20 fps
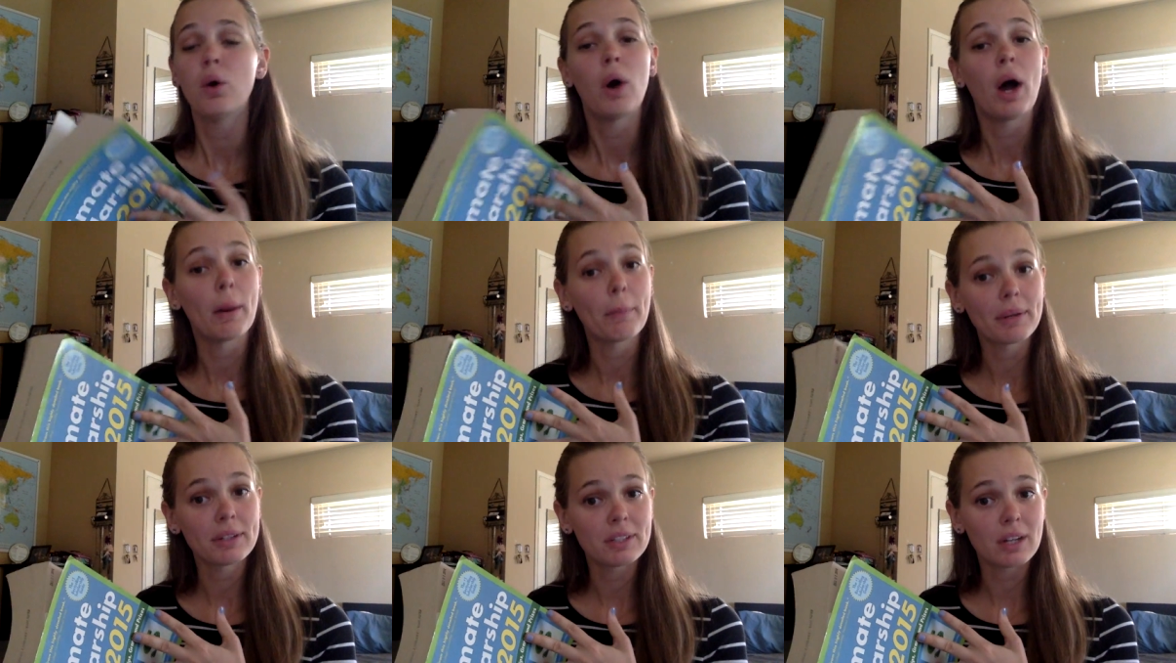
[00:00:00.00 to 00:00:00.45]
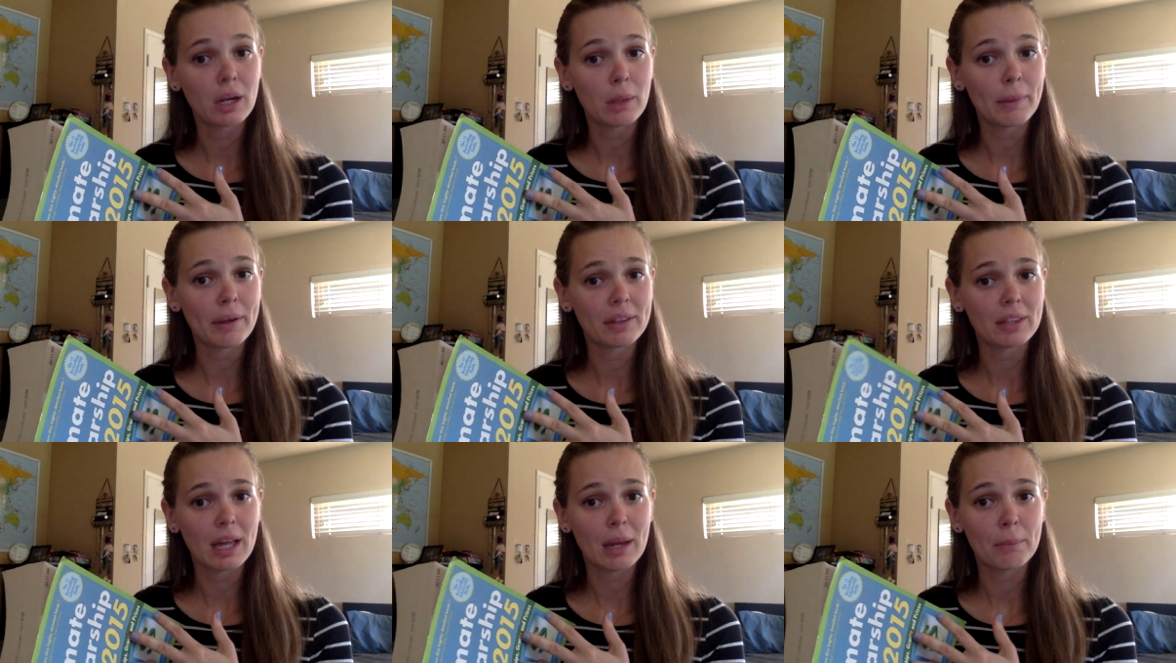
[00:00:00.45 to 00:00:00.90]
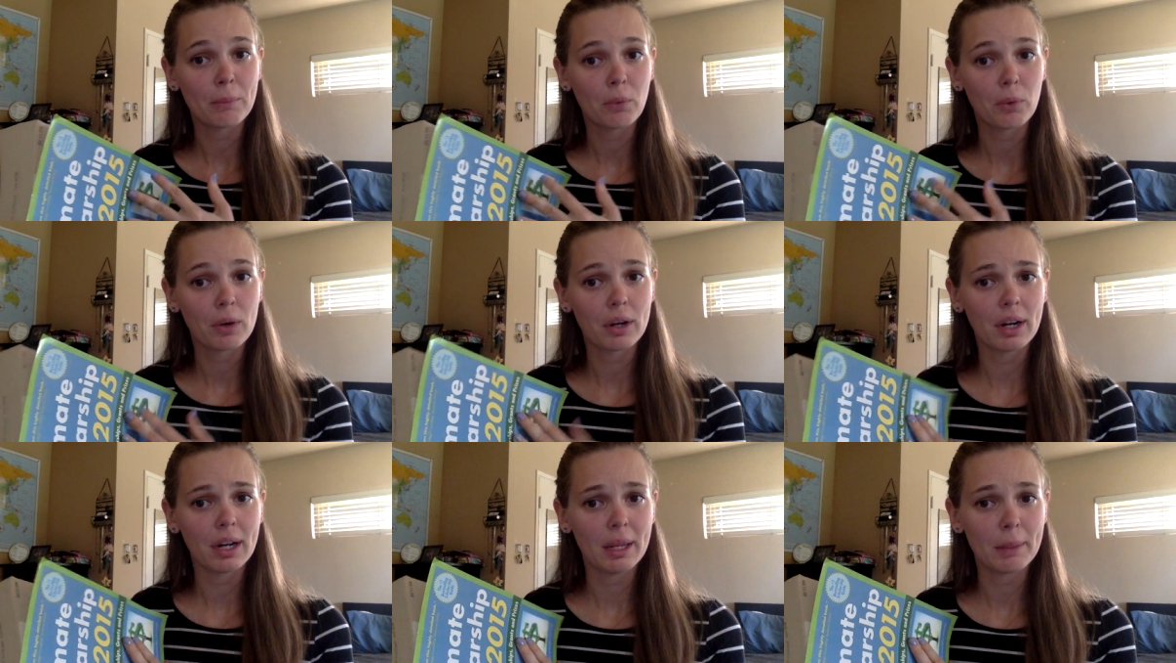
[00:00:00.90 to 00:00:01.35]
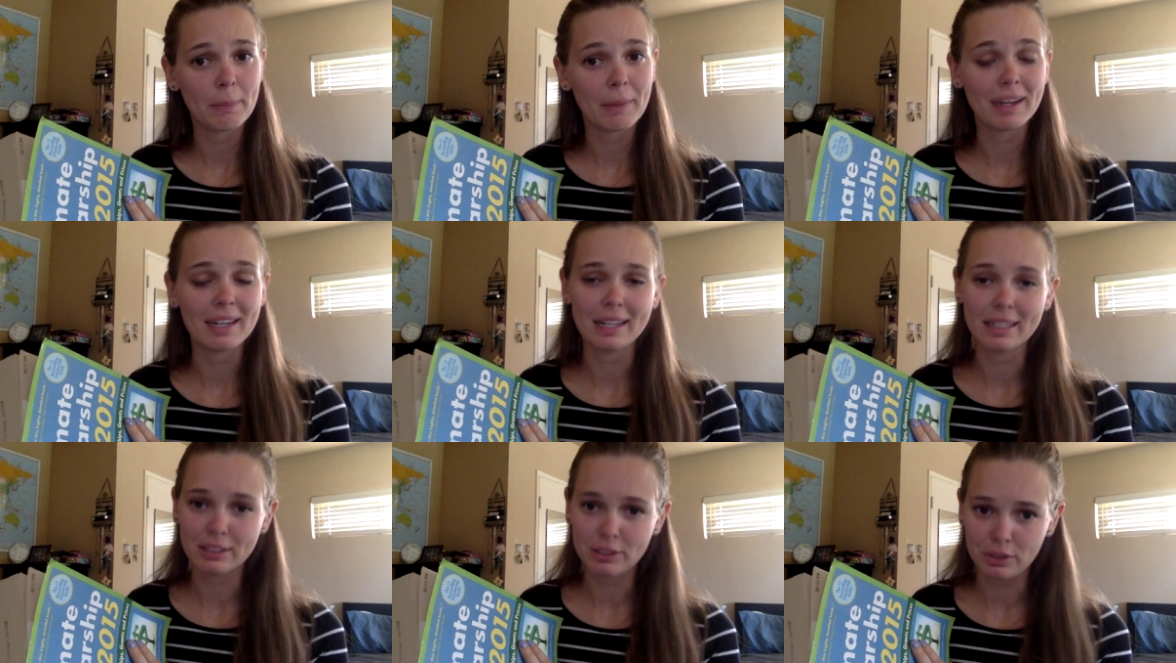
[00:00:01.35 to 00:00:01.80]
I'm going to talk about that more in my
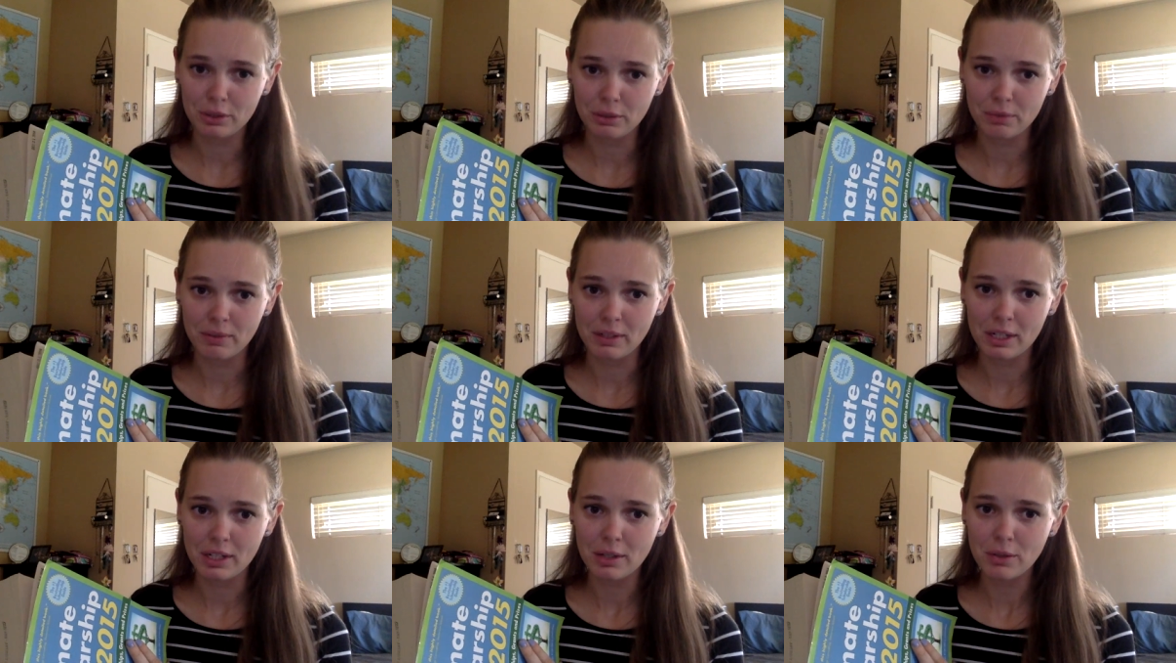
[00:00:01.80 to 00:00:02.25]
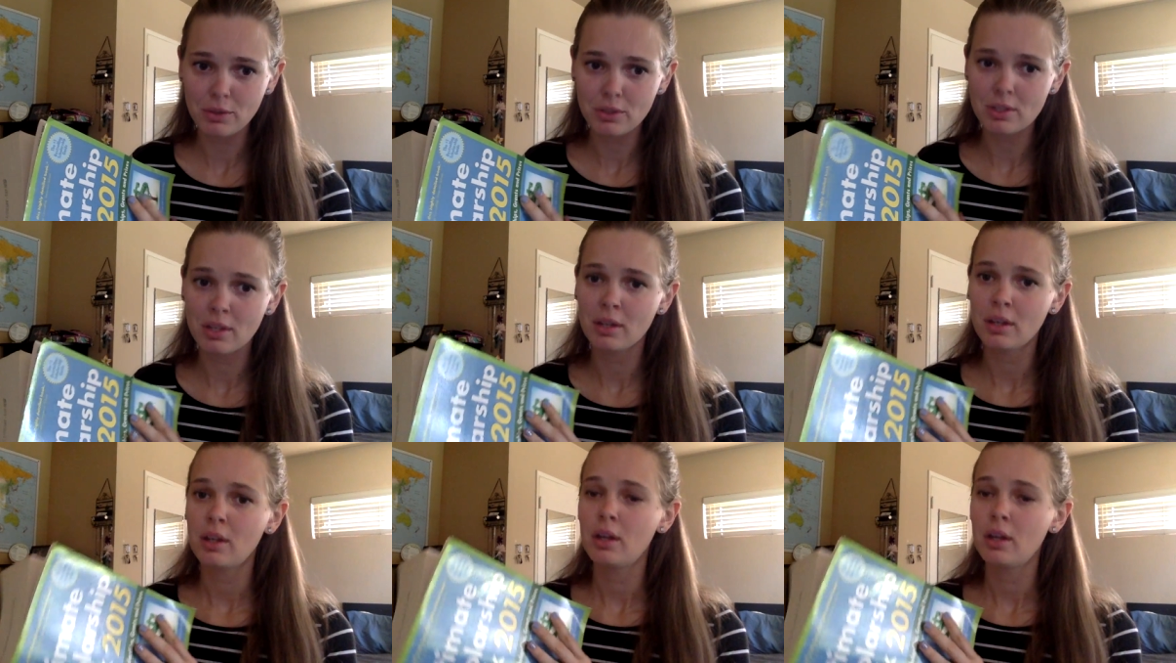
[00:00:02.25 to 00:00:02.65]
next 2 videos.